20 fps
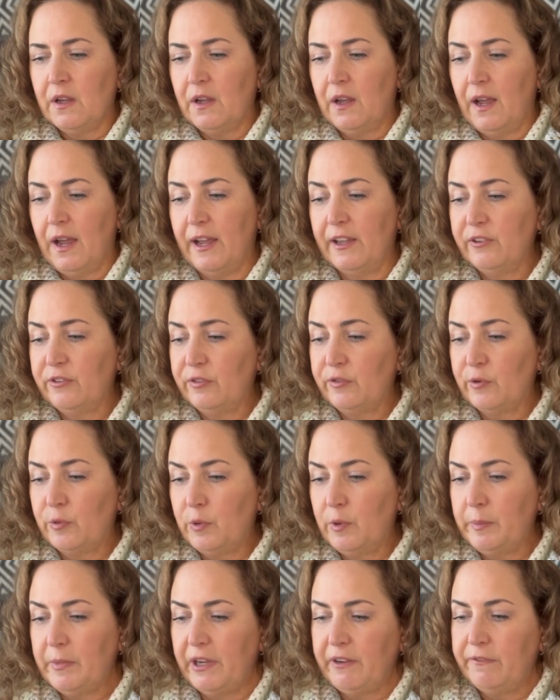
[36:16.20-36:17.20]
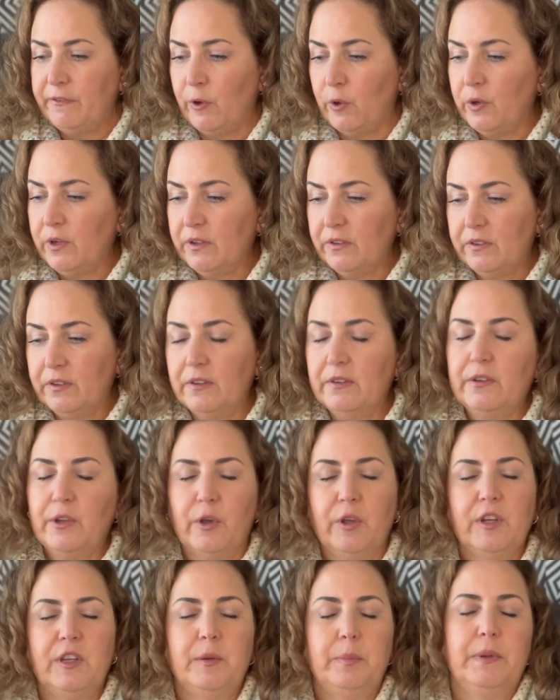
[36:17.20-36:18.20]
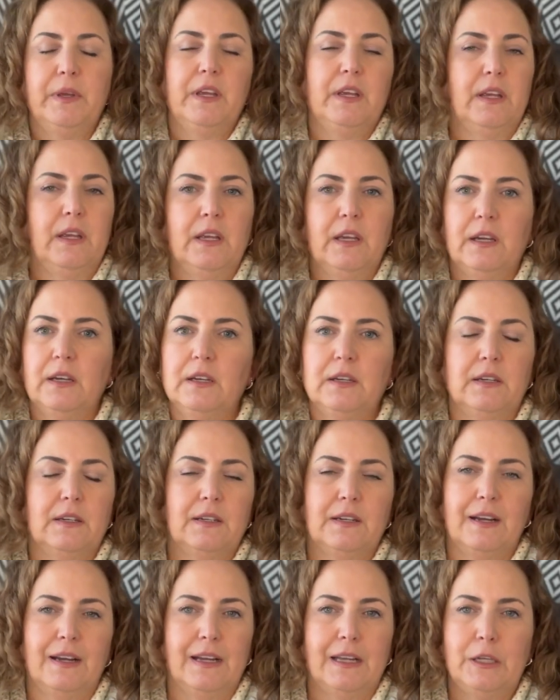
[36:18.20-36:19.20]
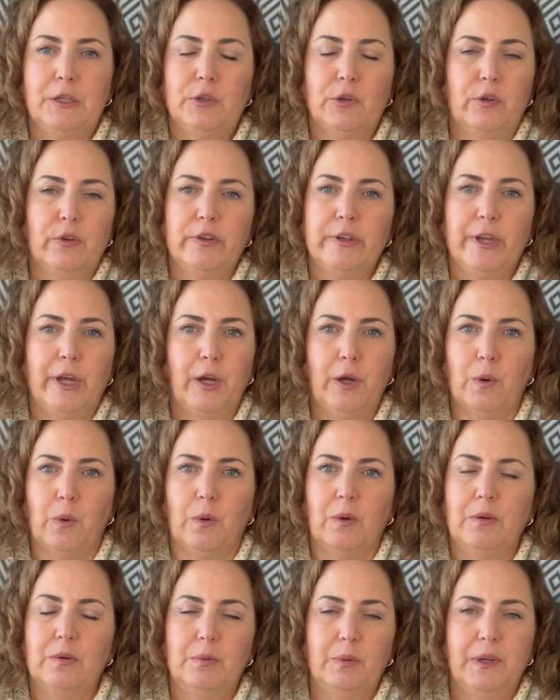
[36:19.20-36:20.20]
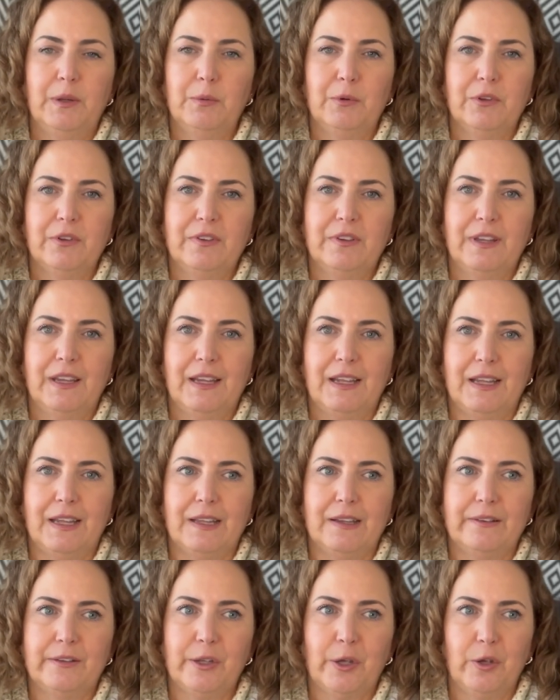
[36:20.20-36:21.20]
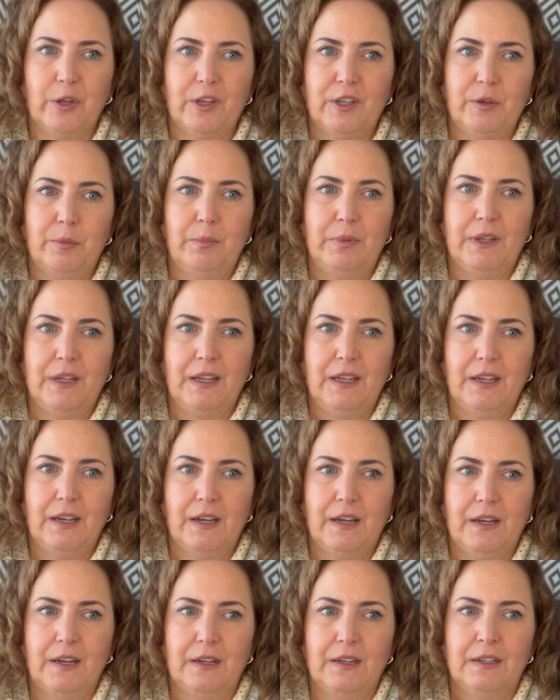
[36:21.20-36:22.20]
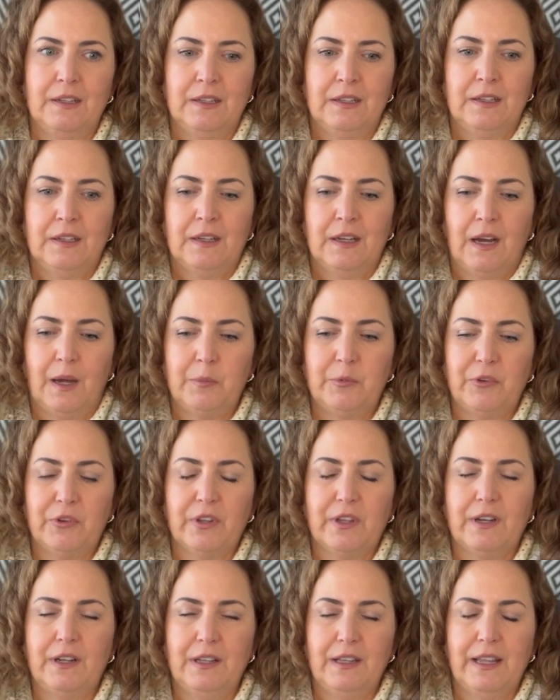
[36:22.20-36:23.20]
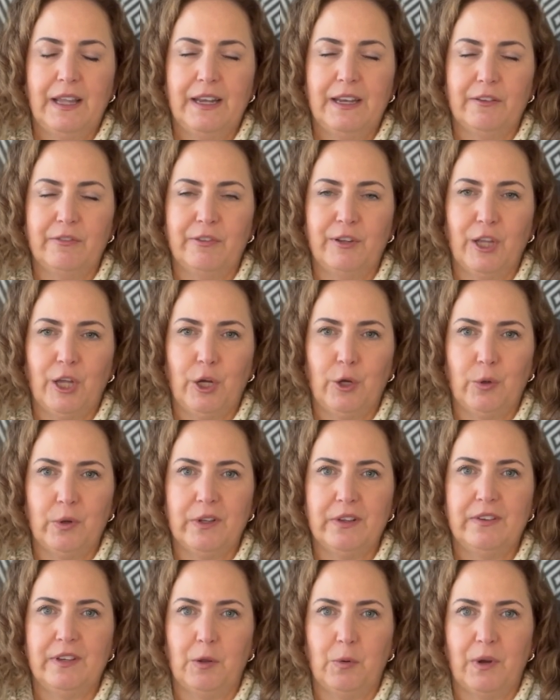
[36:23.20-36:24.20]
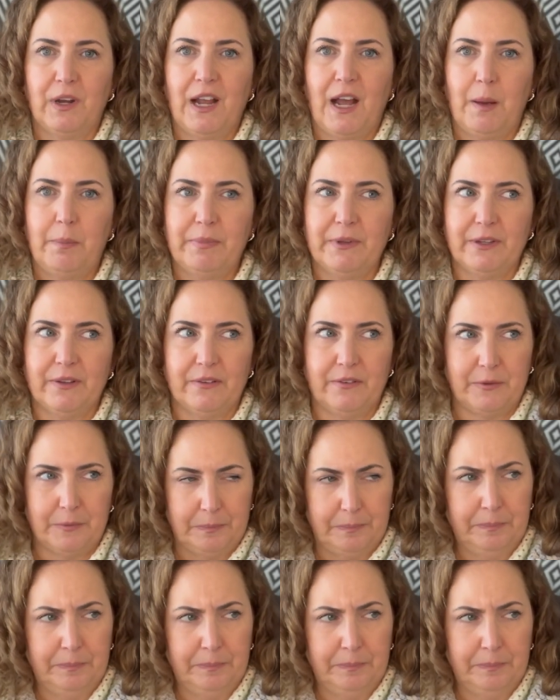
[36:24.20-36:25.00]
As for what my focus is going to be, I don't know. We will see. It's going to be, I'm just going to let it flow and see what happens.